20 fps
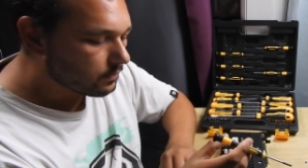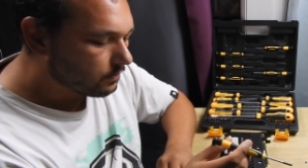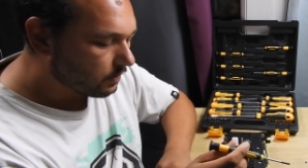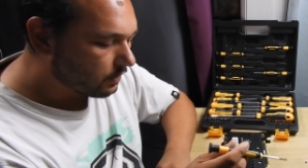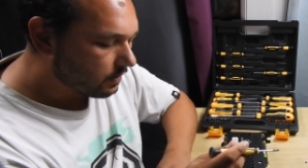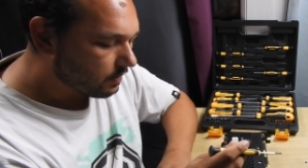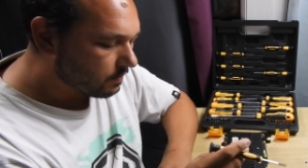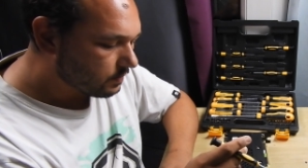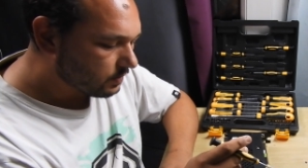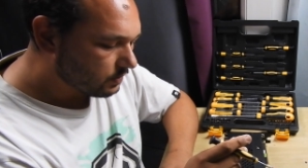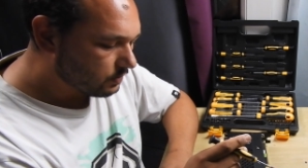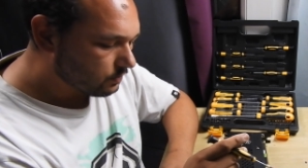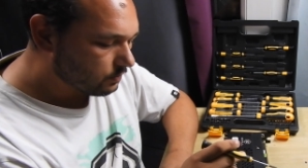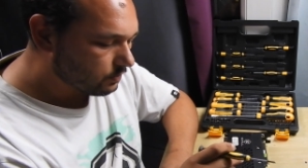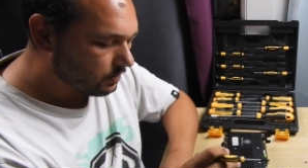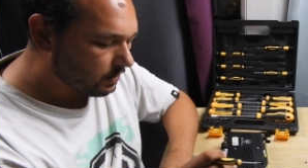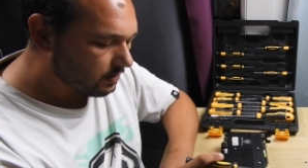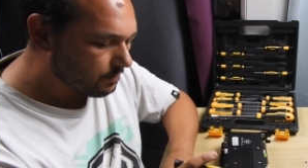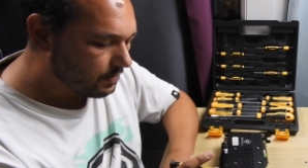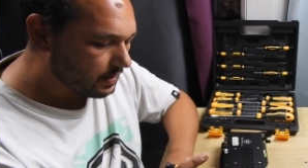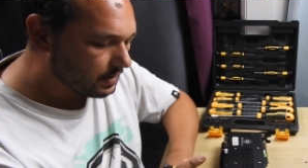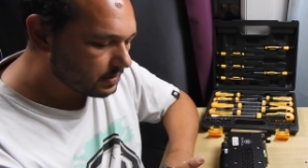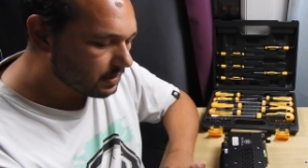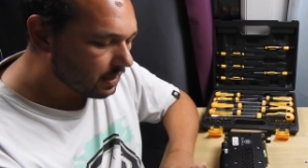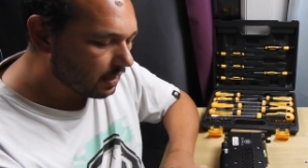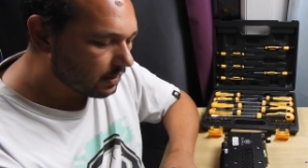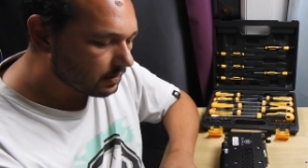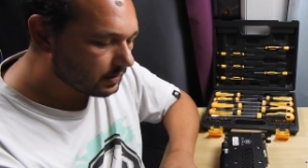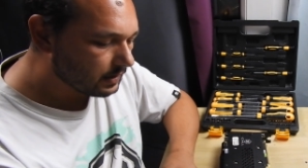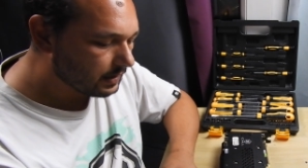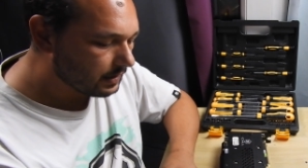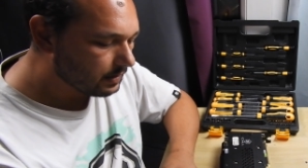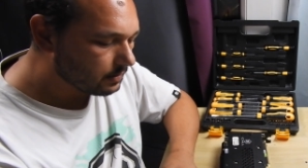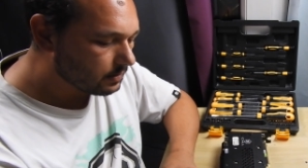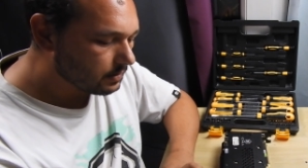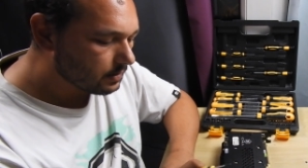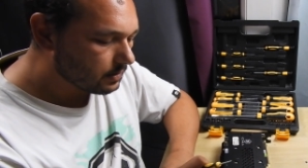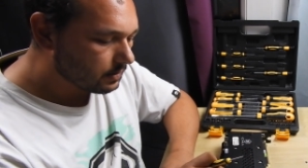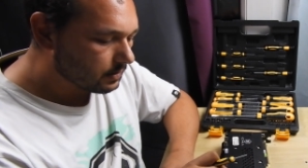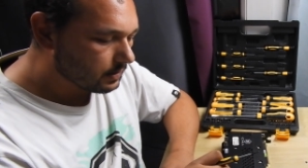for him, to replace that,
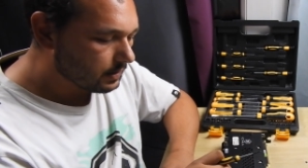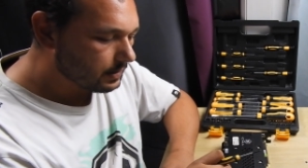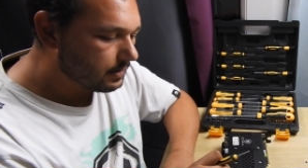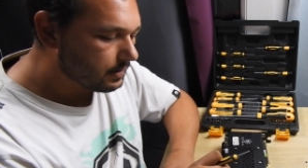clean the